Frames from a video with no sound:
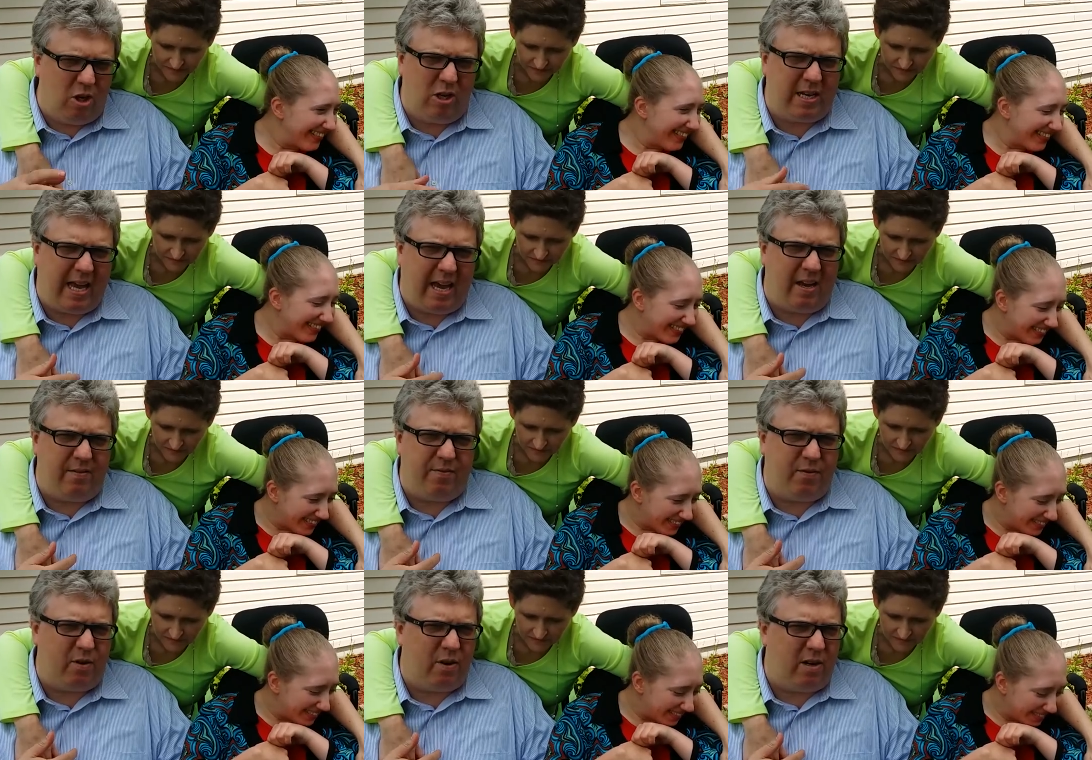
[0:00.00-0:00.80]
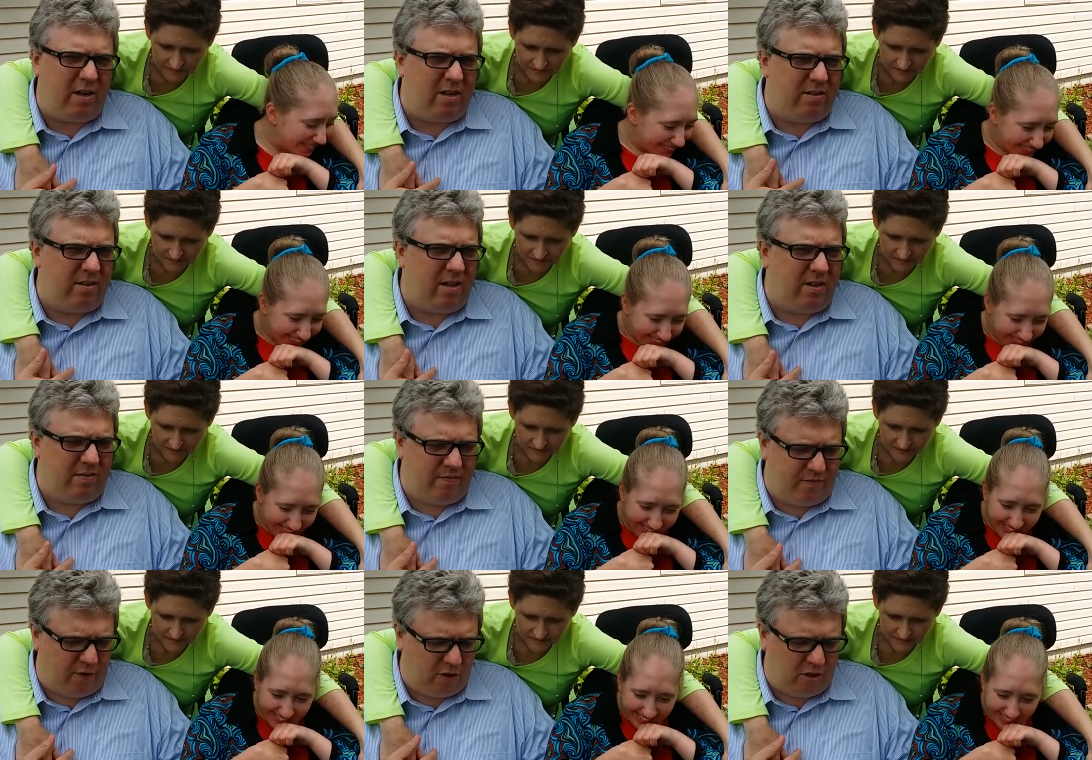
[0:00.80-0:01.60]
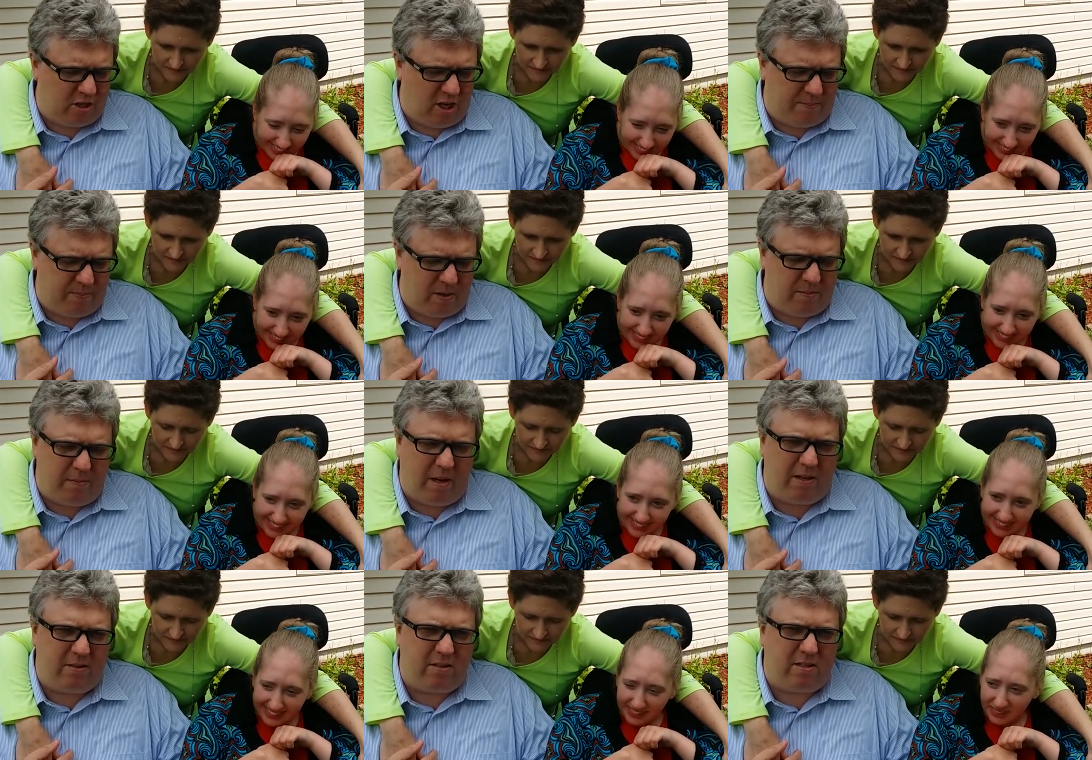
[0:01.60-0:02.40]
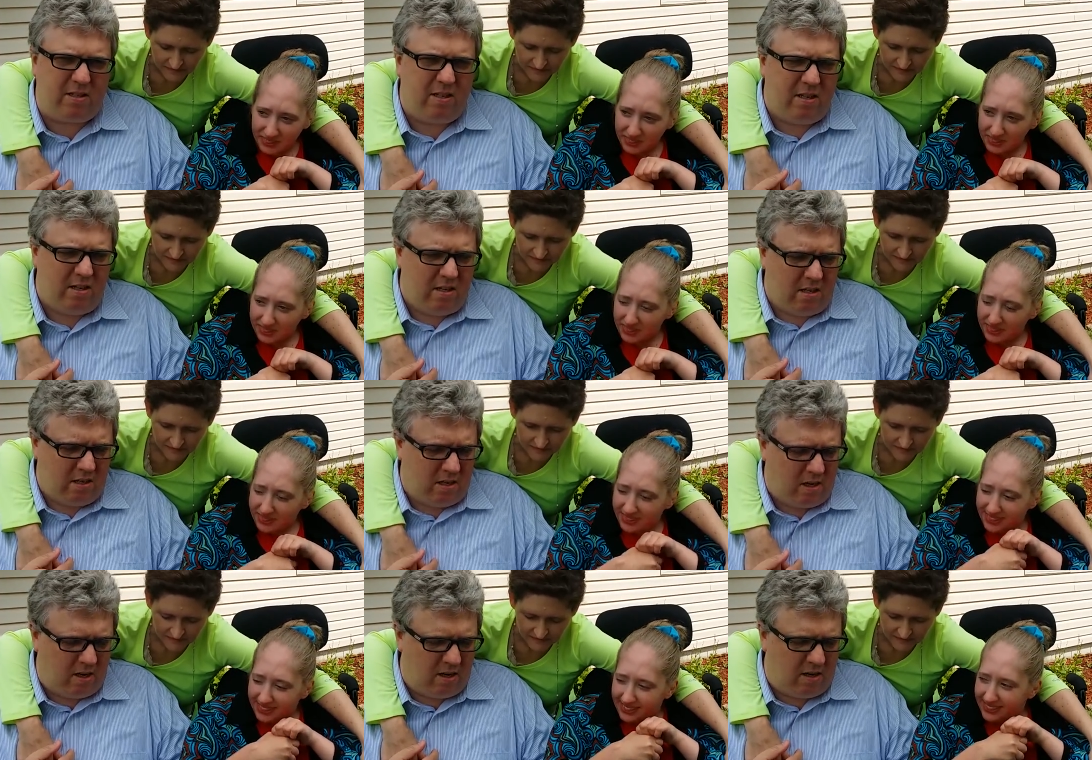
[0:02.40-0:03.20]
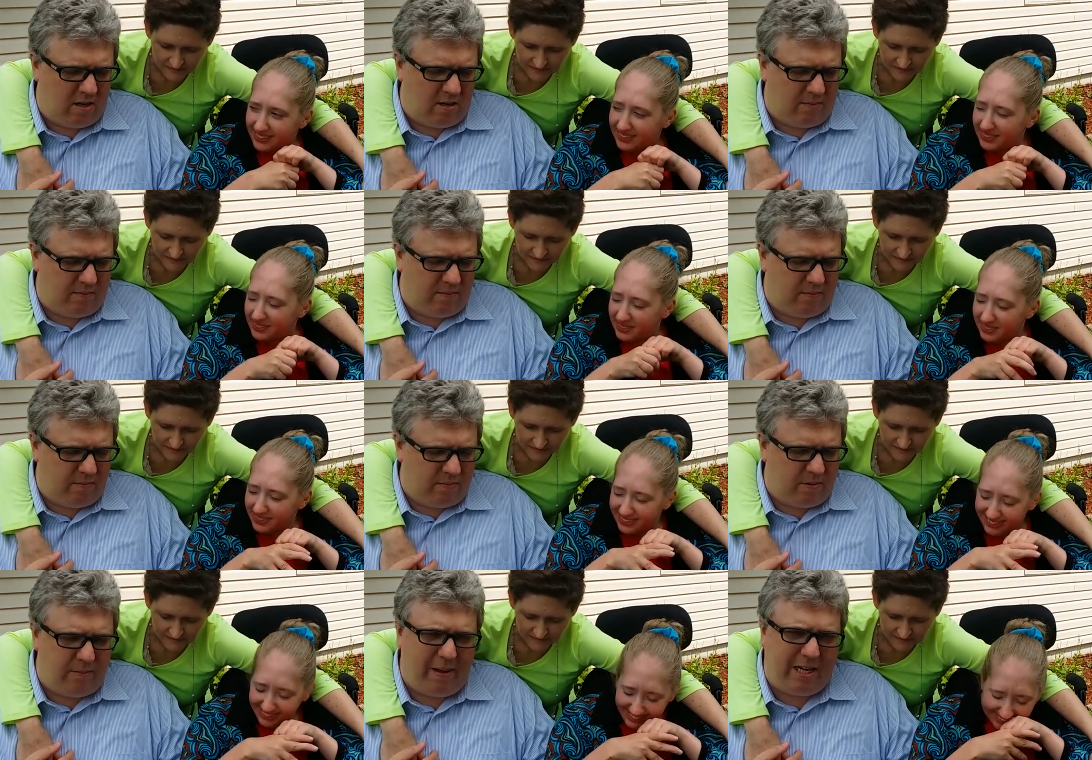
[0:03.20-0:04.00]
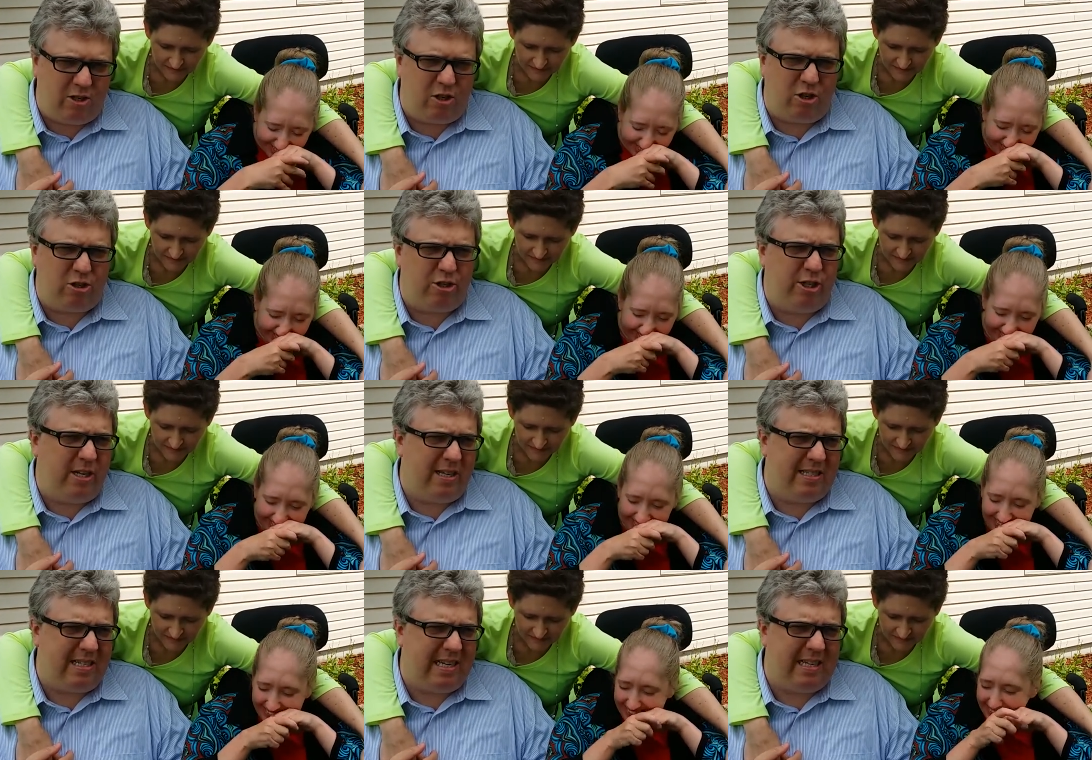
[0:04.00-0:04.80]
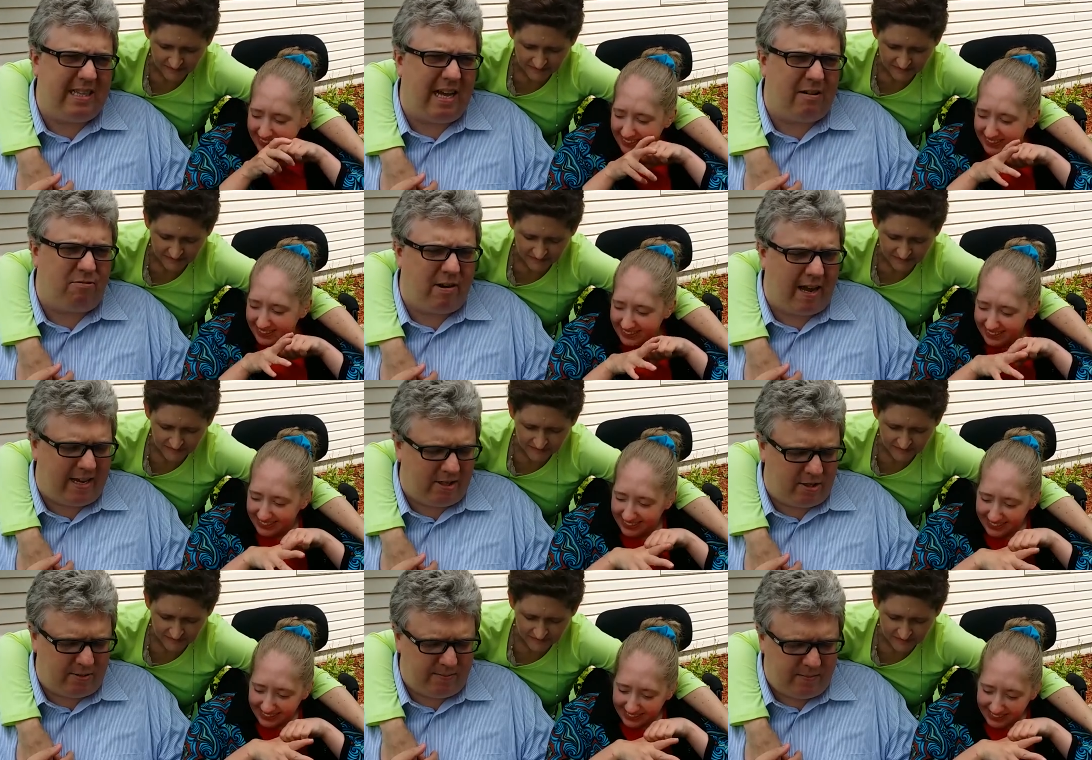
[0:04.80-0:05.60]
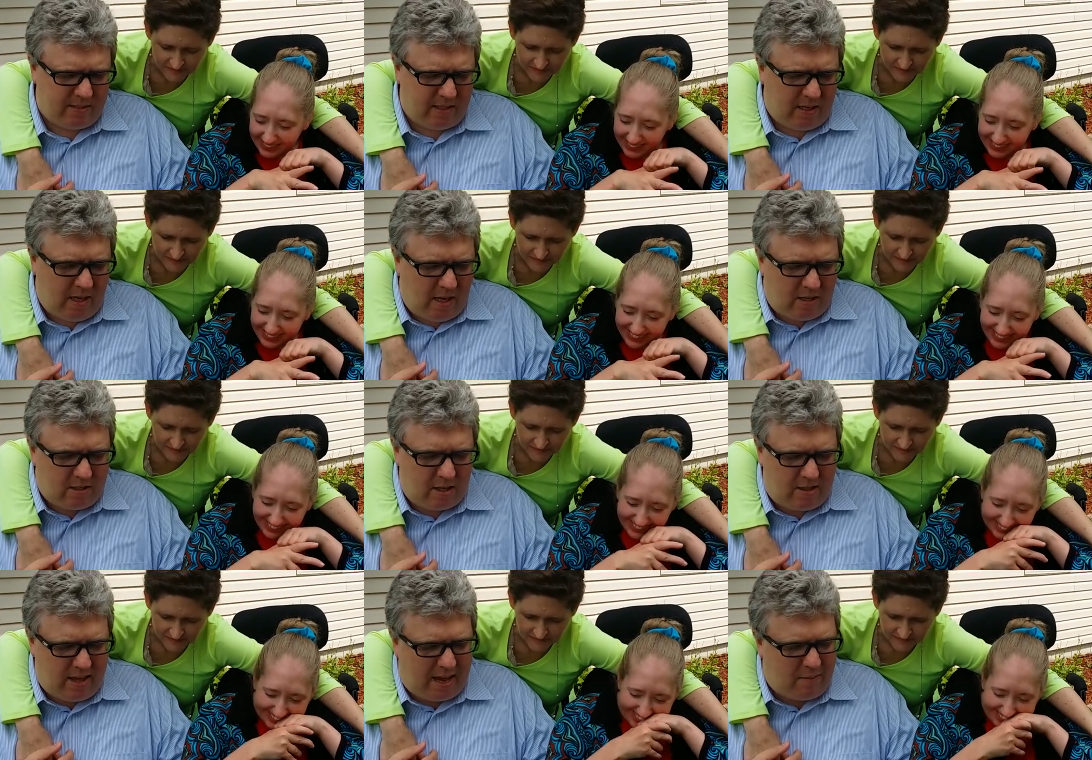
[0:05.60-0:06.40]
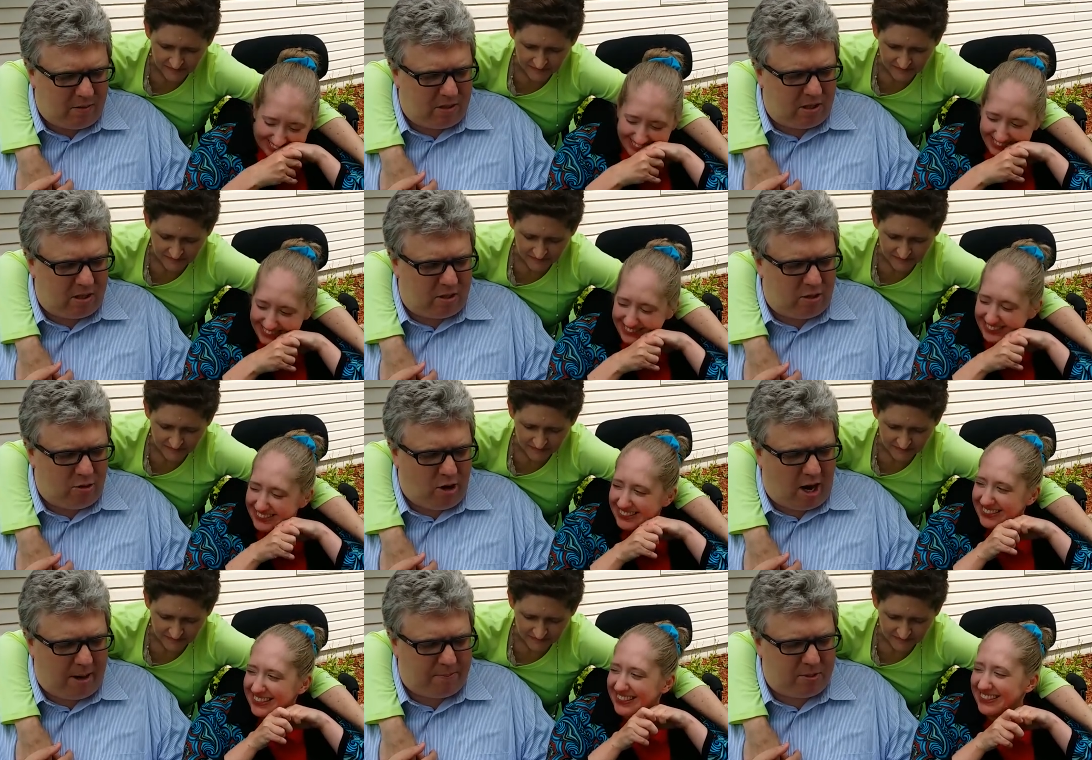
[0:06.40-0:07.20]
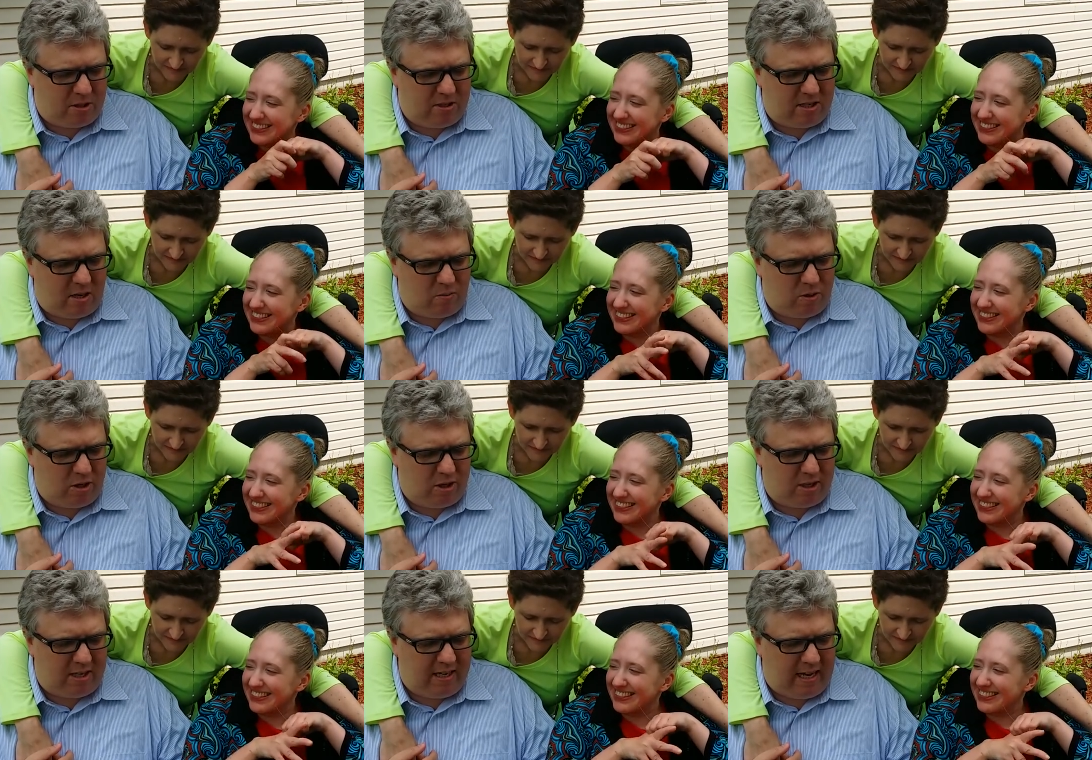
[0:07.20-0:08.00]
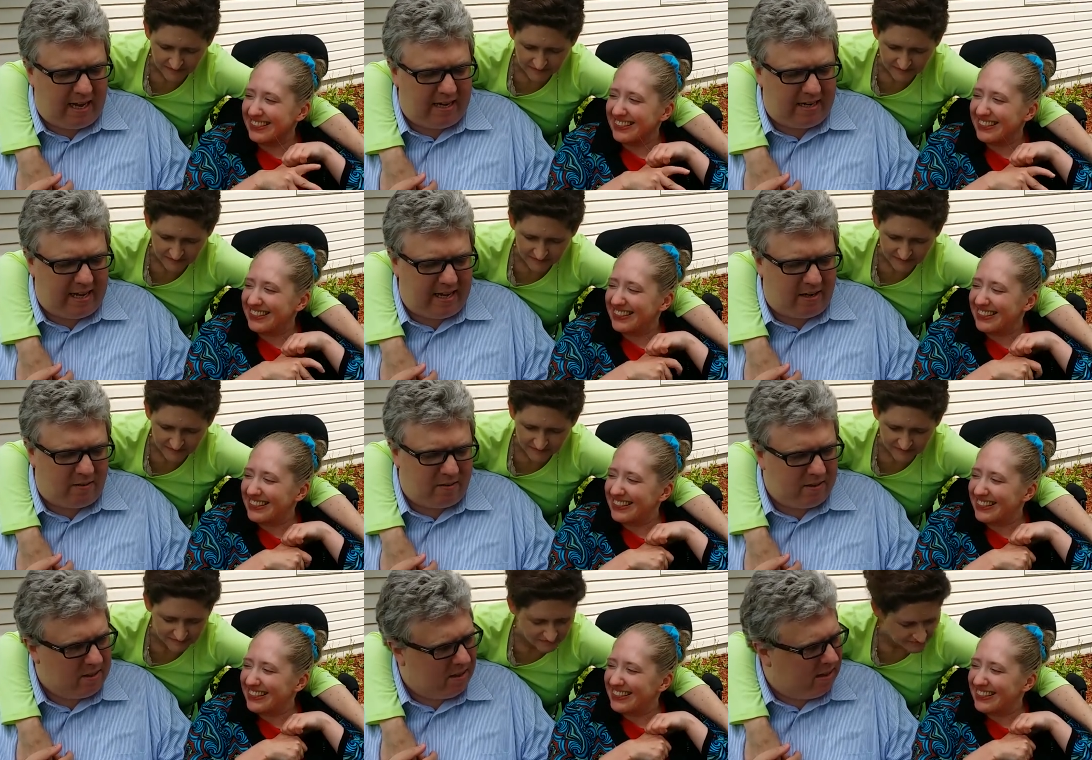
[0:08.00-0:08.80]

Speaker 1: the lookout for first couple of months uh, to make sure she doesn't get that rash. So that was the two options that we're looking at now.